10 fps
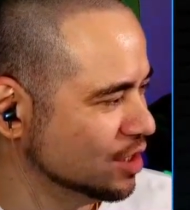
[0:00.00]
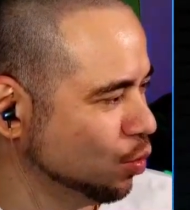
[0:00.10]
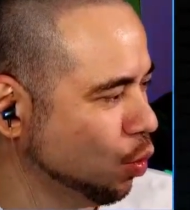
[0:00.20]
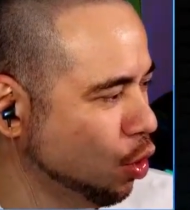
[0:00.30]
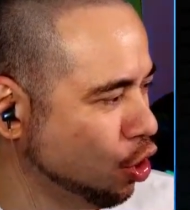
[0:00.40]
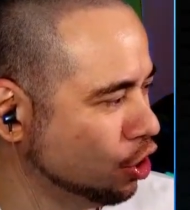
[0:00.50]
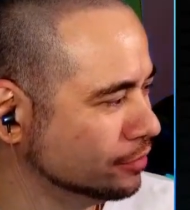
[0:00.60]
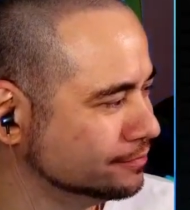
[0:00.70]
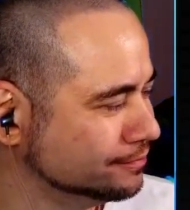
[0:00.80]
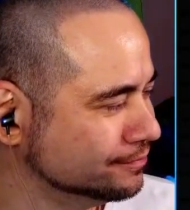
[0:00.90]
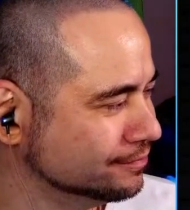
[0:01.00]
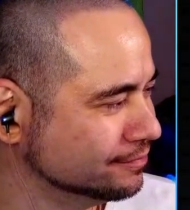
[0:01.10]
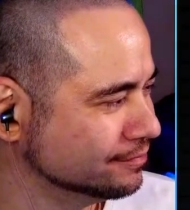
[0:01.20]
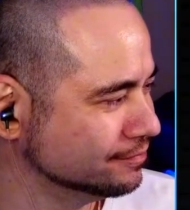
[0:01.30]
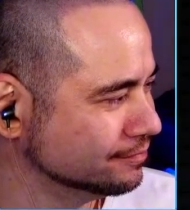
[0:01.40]
War.
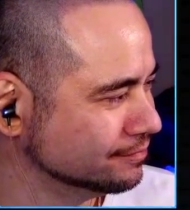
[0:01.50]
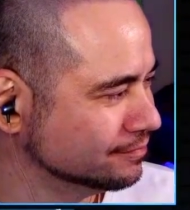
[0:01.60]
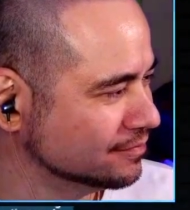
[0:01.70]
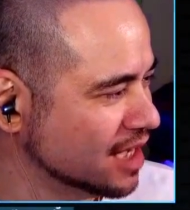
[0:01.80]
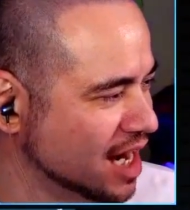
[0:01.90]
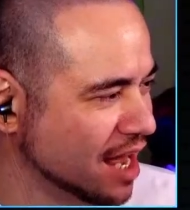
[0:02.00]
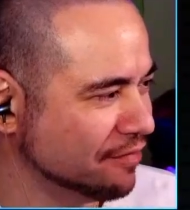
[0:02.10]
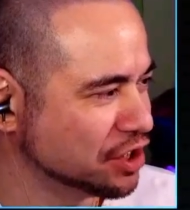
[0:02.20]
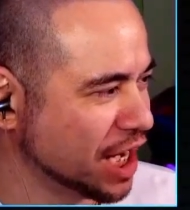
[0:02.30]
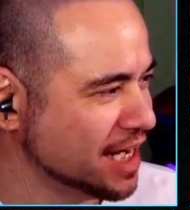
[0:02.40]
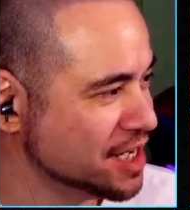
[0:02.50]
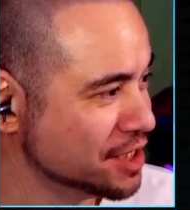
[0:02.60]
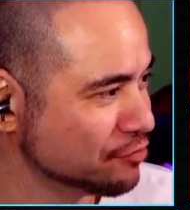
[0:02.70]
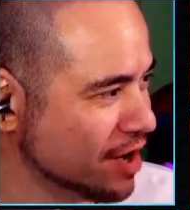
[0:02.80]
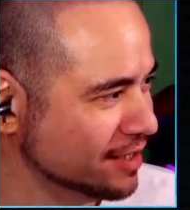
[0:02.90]
Never
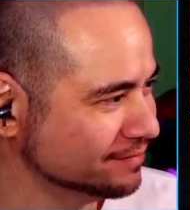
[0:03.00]
changes, right?